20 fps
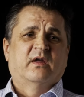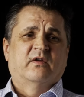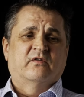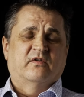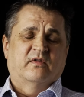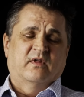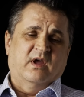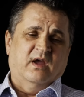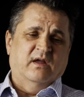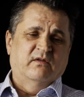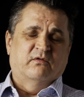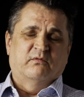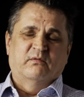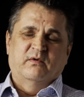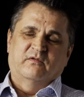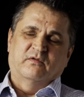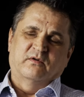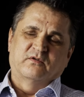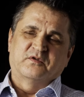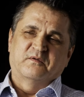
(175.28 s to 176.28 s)
So the kinds of
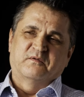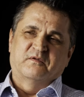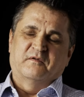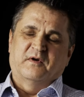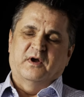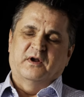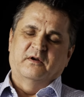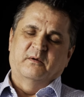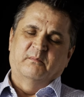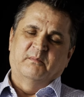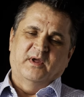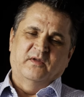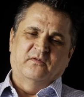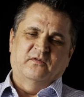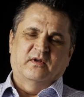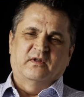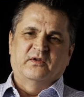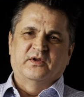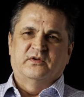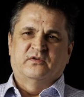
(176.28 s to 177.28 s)
research we fund are
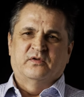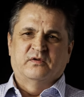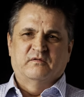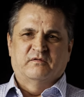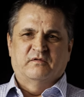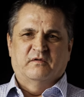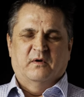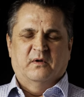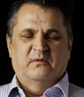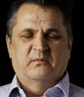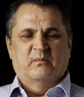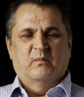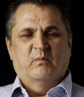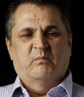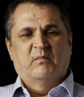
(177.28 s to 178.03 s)
basically twofold.